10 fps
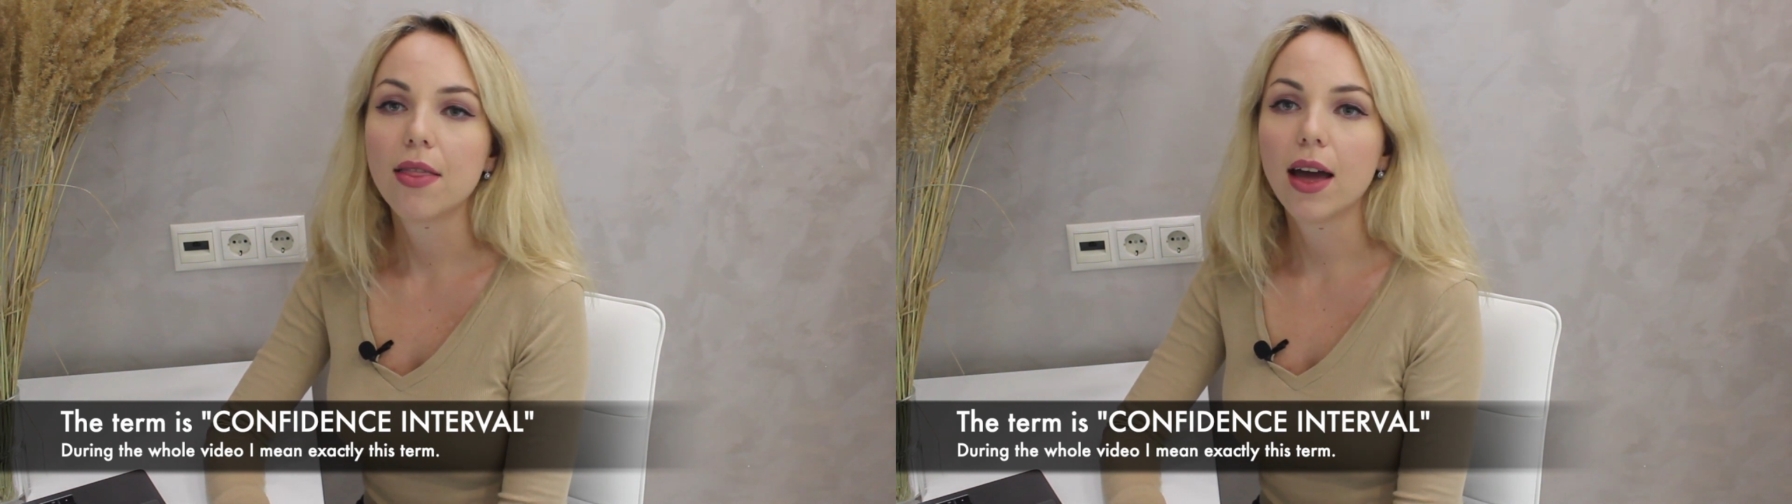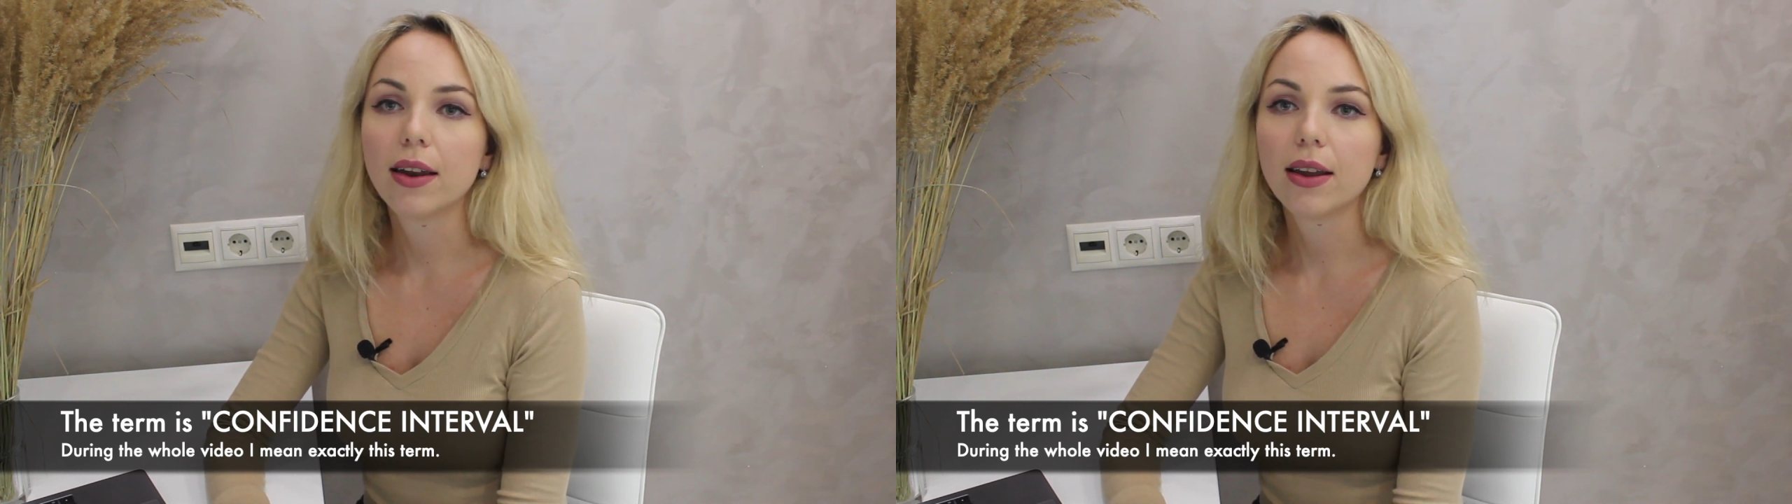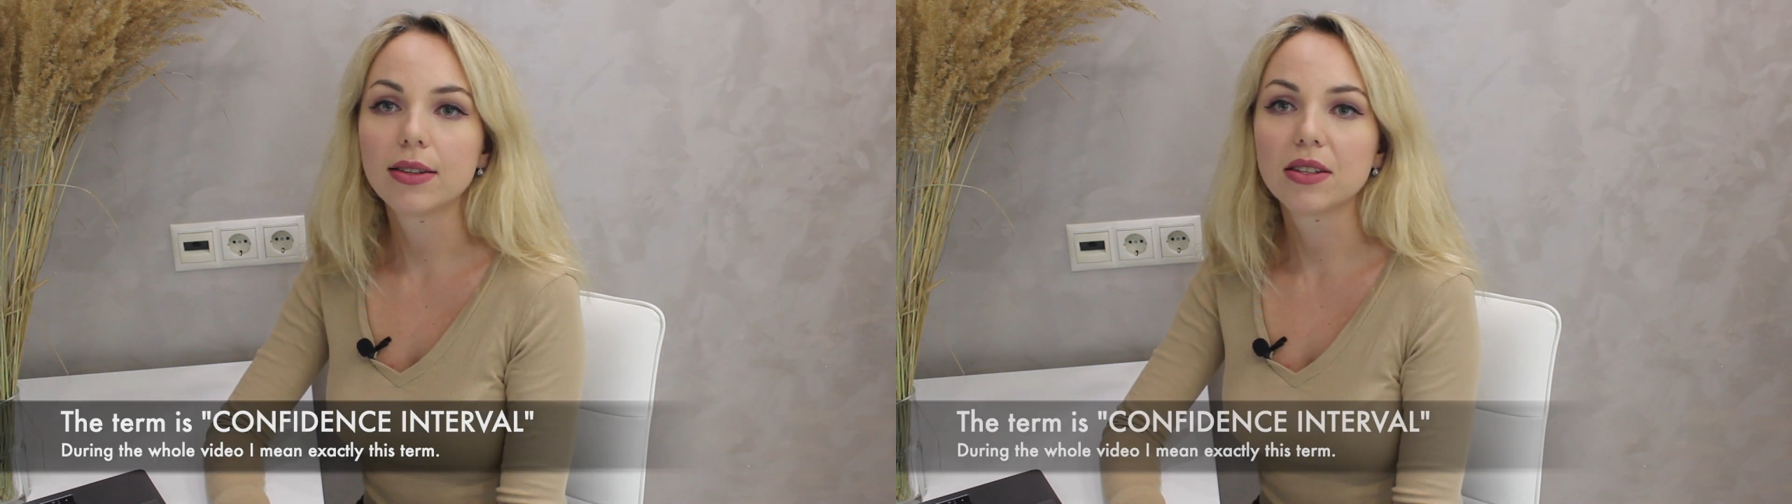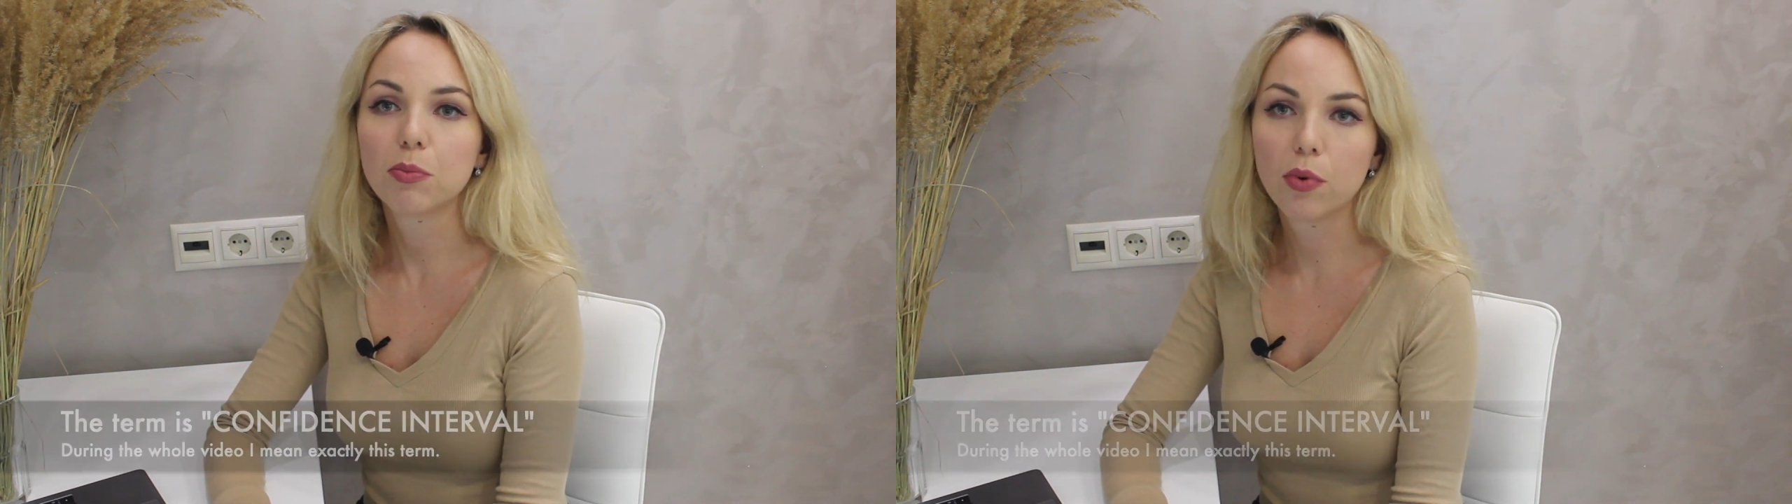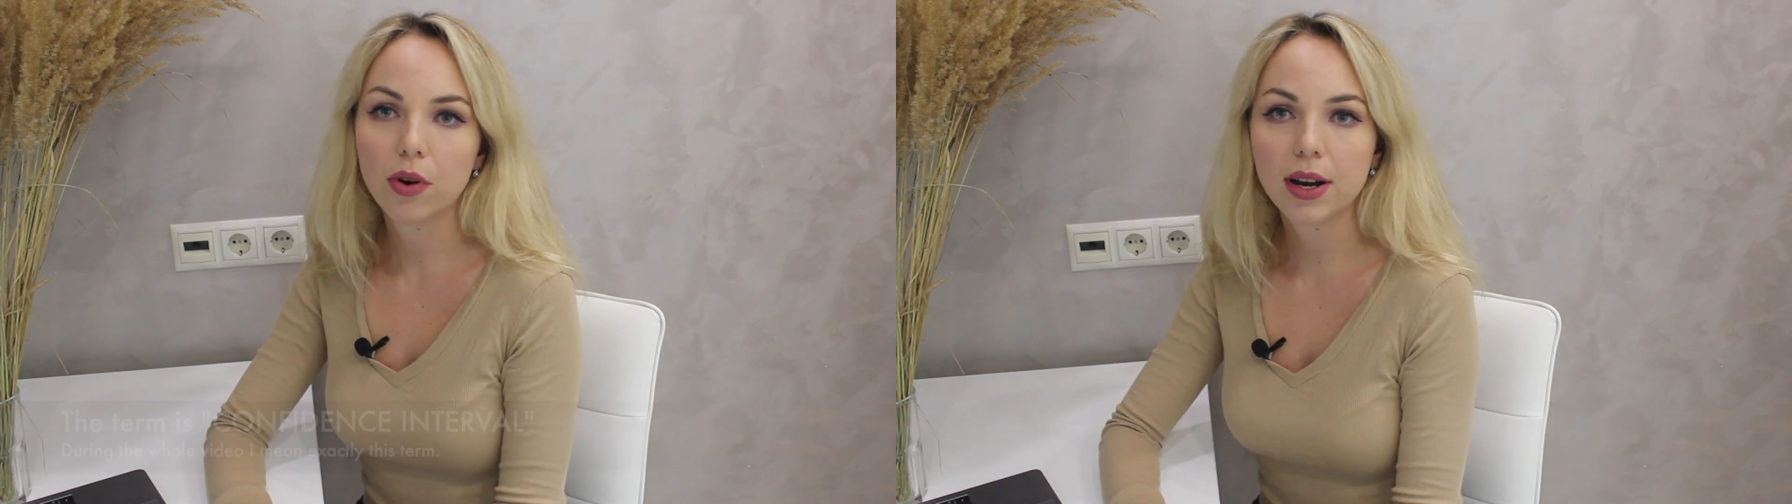that is
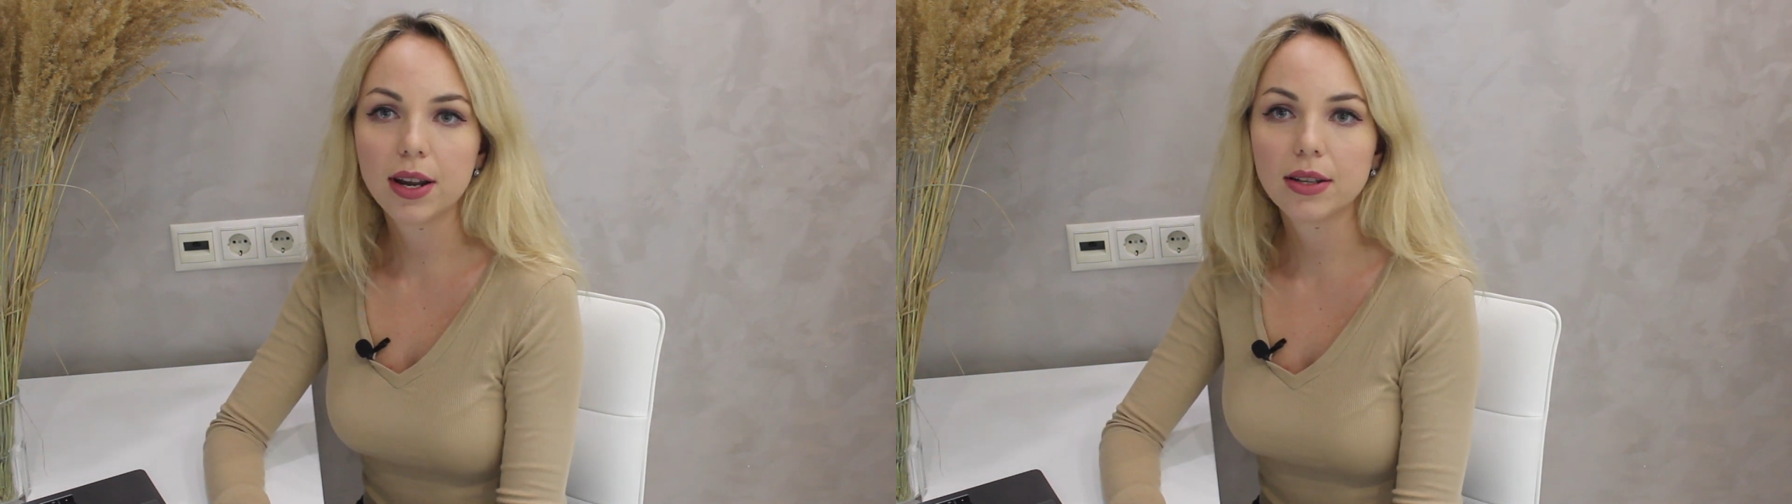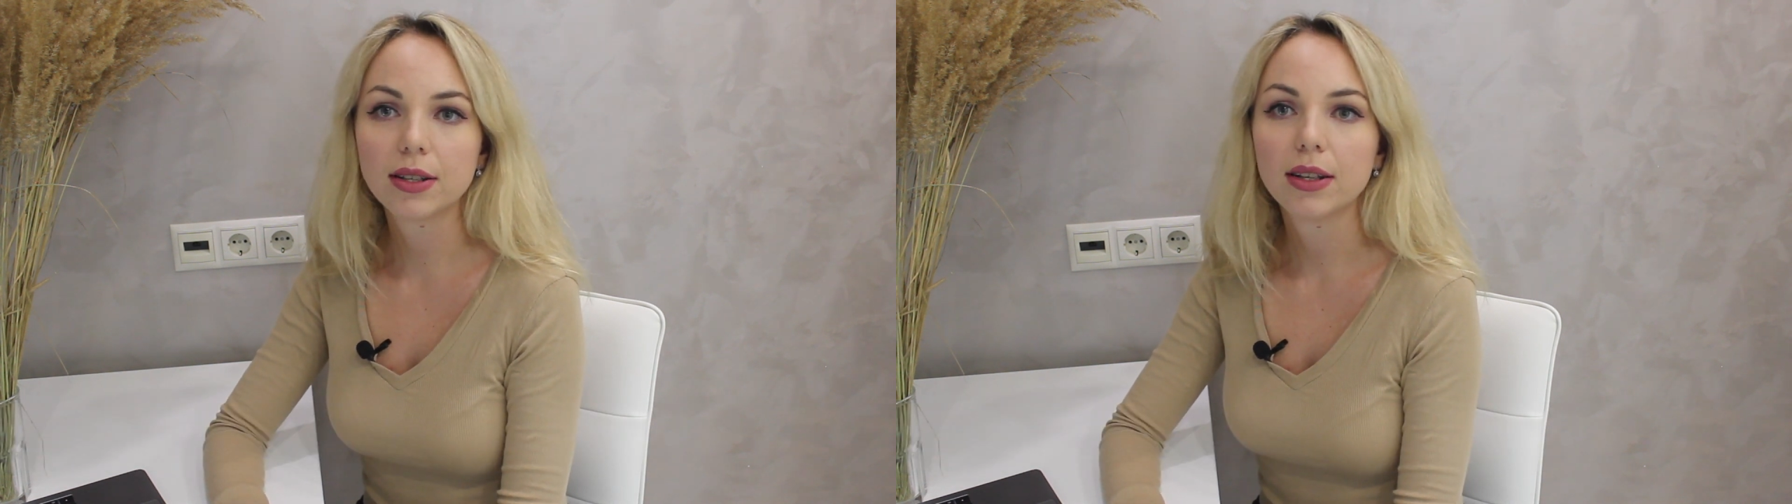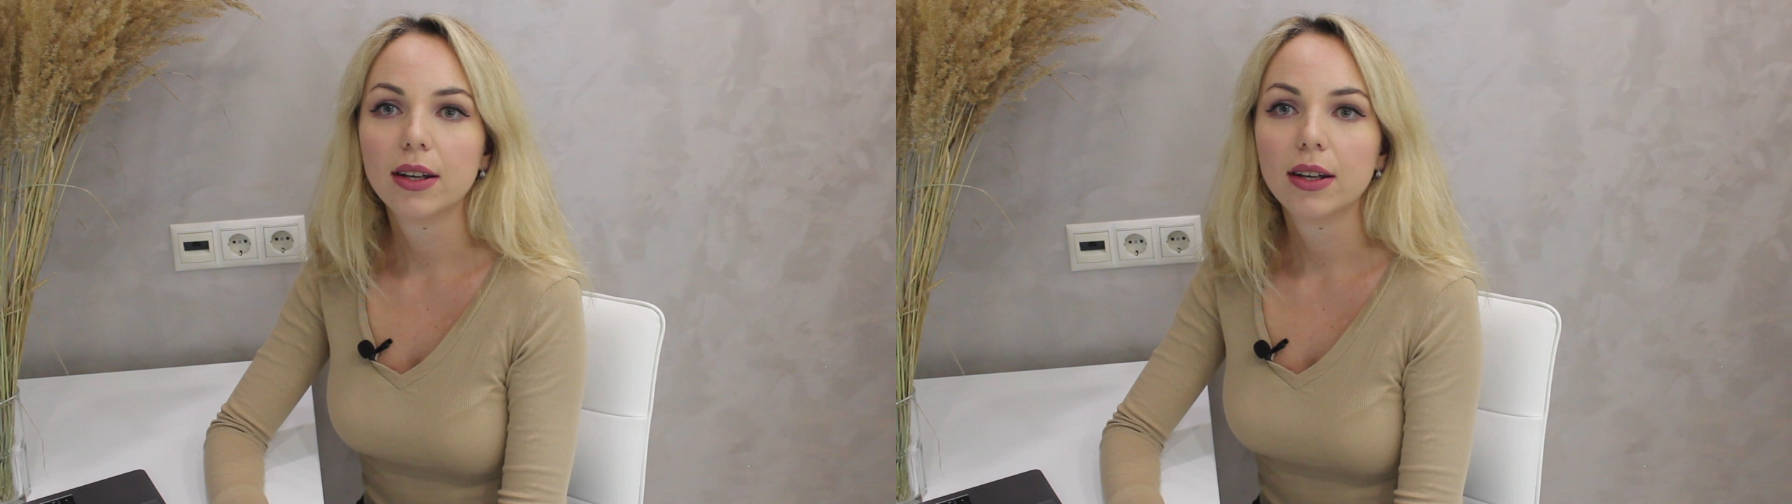supported